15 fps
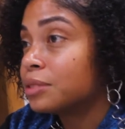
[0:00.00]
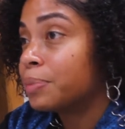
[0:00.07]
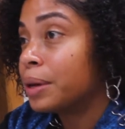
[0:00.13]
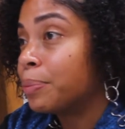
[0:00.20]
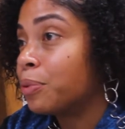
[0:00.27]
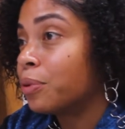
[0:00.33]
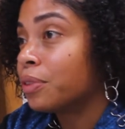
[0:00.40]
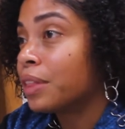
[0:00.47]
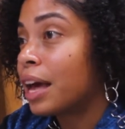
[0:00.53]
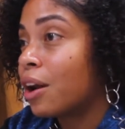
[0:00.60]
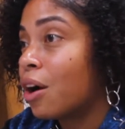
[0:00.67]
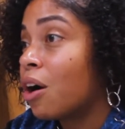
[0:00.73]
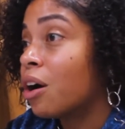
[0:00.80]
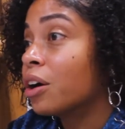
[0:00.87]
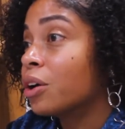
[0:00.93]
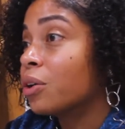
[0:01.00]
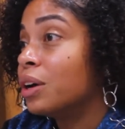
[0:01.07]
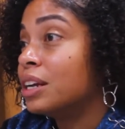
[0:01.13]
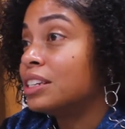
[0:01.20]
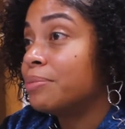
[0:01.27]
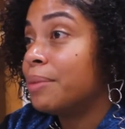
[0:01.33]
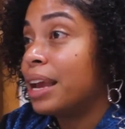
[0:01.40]
people that are going
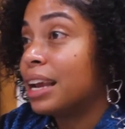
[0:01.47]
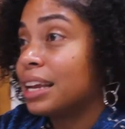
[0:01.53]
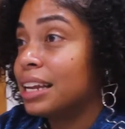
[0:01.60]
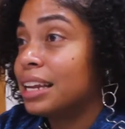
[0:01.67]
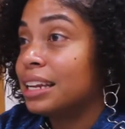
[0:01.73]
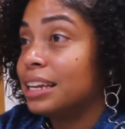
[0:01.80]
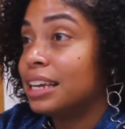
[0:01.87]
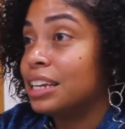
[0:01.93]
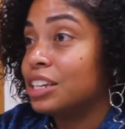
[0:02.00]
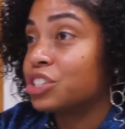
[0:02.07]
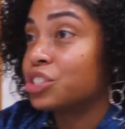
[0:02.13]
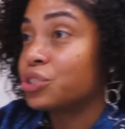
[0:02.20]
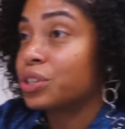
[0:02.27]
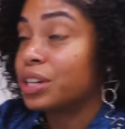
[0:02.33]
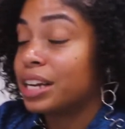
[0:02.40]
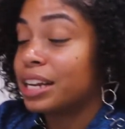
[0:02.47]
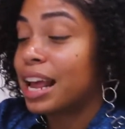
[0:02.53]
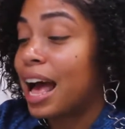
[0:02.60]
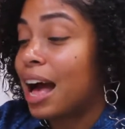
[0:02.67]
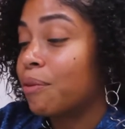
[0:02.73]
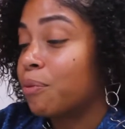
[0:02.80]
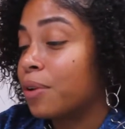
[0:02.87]
to make it in the industry and have